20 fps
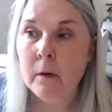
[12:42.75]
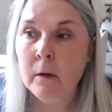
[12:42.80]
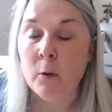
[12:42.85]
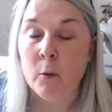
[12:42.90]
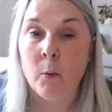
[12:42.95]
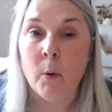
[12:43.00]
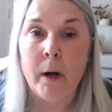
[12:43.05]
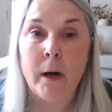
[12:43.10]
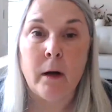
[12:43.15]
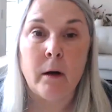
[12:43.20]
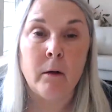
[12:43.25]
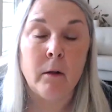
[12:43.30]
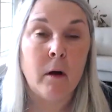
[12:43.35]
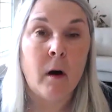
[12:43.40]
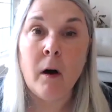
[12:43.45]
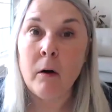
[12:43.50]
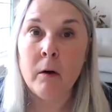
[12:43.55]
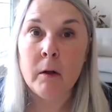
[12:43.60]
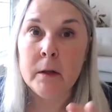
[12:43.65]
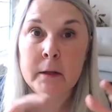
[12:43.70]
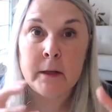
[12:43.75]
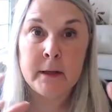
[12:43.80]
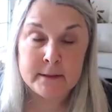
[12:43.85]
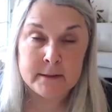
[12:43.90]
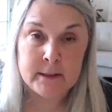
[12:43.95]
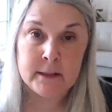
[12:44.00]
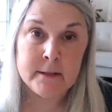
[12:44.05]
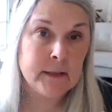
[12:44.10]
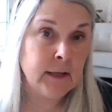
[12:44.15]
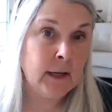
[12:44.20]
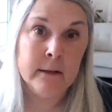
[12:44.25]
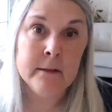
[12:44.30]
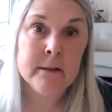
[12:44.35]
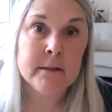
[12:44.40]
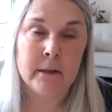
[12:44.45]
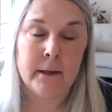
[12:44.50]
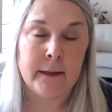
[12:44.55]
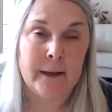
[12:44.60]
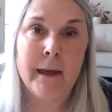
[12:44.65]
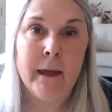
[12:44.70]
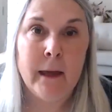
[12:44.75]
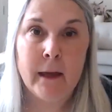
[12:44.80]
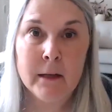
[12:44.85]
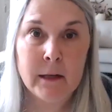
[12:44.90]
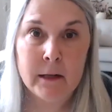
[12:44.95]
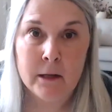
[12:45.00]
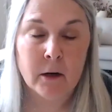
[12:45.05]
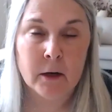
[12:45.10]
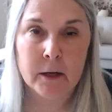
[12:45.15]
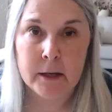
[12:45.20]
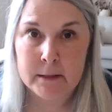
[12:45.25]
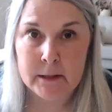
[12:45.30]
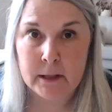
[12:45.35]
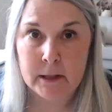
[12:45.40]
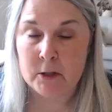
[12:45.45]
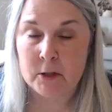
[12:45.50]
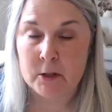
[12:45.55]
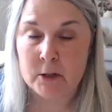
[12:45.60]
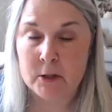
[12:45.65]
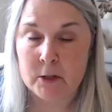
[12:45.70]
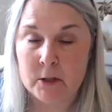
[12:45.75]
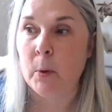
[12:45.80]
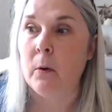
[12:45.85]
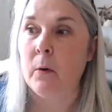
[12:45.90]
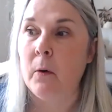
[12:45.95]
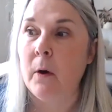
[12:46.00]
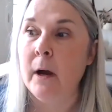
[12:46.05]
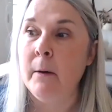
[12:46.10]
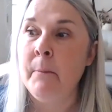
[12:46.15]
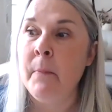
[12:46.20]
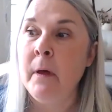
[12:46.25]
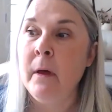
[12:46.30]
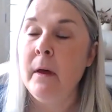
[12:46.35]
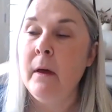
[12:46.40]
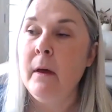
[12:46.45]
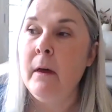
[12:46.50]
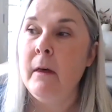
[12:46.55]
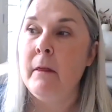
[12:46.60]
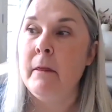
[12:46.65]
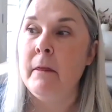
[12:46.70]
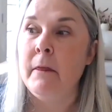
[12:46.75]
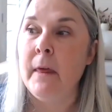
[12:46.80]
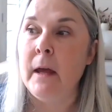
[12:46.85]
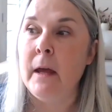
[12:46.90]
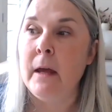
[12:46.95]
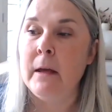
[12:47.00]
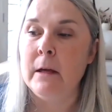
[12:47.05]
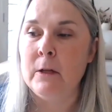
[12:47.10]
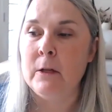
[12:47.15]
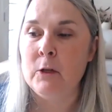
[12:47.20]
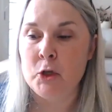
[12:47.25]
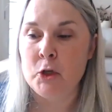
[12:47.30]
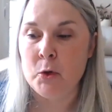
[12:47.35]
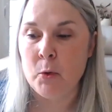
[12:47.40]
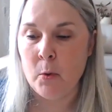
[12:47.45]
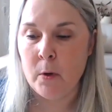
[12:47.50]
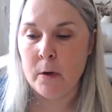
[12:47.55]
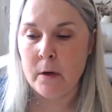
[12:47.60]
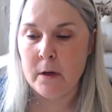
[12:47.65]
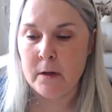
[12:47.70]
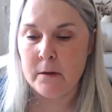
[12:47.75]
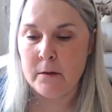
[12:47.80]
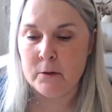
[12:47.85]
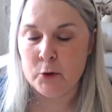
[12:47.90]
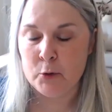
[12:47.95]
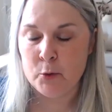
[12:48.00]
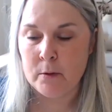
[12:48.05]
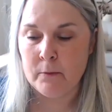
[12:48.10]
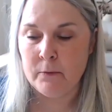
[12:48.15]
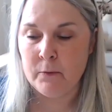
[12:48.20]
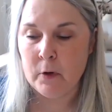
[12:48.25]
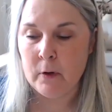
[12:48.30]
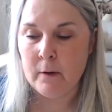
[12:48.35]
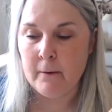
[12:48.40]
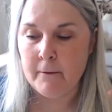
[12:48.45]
while it's intense, like any architecture program, they enjoy the sort of